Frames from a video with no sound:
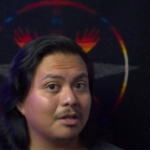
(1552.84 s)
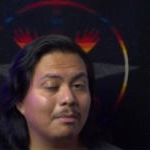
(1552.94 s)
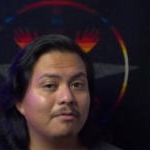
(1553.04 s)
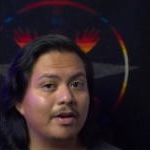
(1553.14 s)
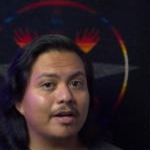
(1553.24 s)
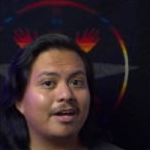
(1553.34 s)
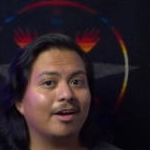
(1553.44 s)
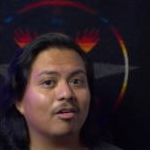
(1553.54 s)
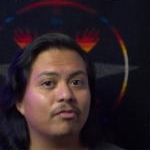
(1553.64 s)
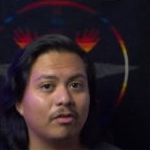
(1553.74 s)
I'm very
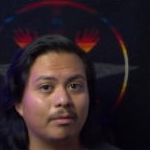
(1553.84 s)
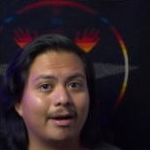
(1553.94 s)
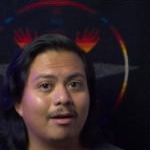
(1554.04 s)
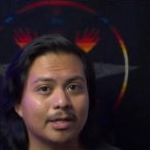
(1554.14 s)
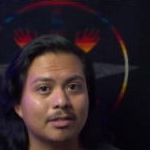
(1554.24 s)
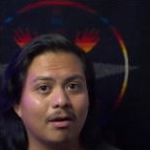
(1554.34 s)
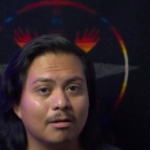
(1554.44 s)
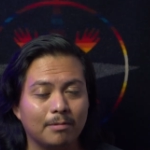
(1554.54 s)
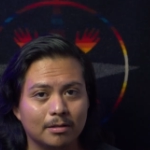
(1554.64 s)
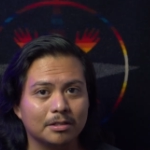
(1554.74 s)
careful about how I
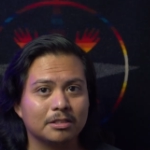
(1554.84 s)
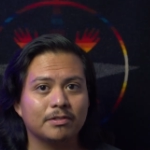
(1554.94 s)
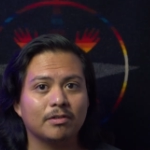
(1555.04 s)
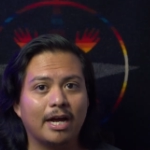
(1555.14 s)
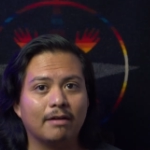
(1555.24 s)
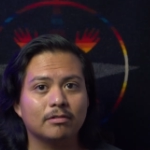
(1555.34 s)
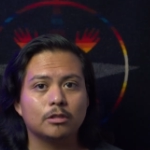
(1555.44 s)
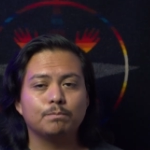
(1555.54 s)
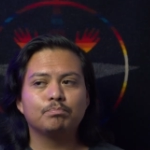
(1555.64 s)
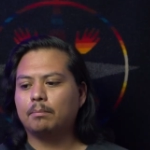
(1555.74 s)
talk about this if you're
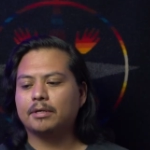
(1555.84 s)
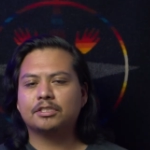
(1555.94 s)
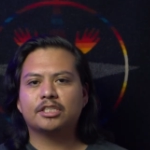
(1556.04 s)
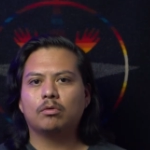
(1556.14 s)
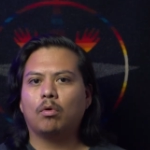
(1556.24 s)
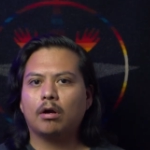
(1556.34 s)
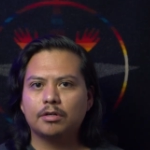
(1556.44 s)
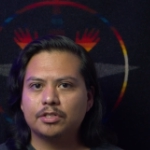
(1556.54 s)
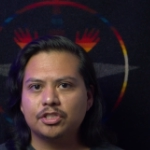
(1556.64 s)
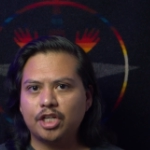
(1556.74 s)
Navajo. But
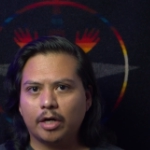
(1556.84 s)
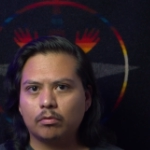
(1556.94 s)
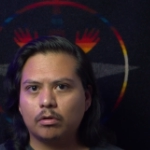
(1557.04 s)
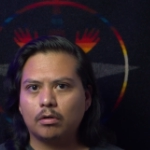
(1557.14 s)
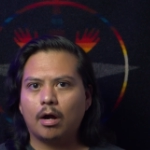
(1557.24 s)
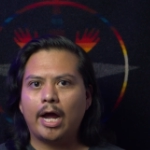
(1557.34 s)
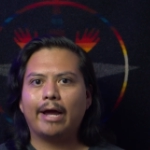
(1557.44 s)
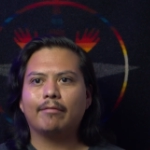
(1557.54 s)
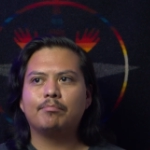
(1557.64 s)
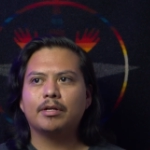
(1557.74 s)
skinwalkers in general
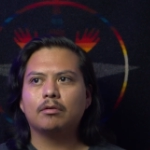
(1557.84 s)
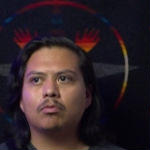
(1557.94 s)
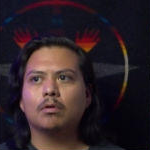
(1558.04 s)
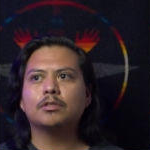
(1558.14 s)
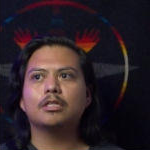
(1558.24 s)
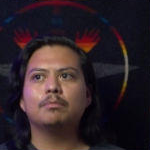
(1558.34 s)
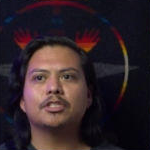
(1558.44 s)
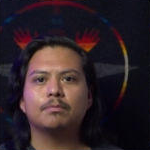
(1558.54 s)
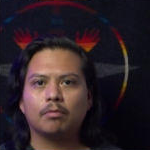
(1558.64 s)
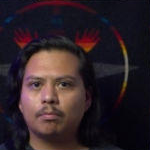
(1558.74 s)
have been grossly
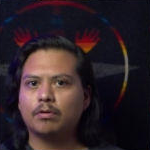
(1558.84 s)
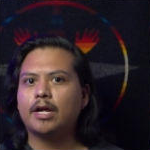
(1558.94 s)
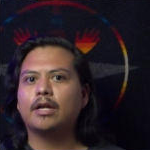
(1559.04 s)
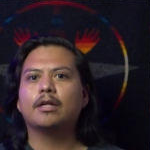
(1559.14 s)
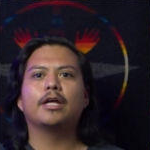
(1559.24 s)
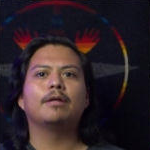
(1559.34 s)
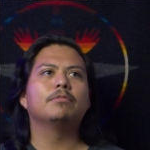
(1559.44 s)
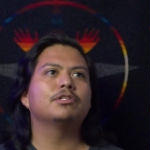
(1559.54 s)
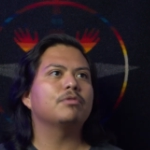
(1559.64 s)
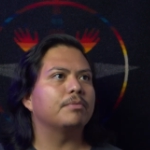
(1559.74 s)
misappropriated and
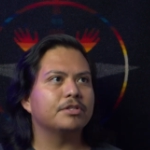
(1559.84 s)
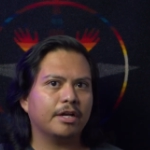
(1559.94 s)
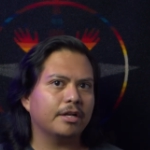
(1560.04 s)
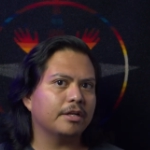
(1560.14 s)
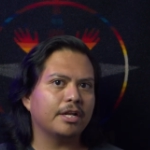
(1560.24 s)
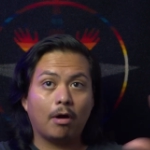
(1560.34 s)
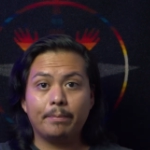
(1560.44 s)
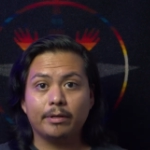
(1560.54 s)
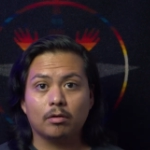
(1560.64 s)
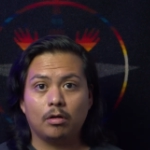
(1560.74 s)
misrepresented in
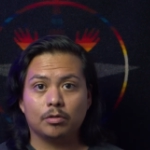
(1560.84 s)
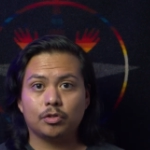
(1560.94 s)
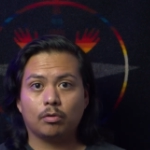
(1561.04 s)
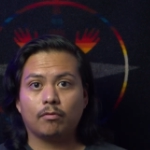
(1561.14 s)
popular culture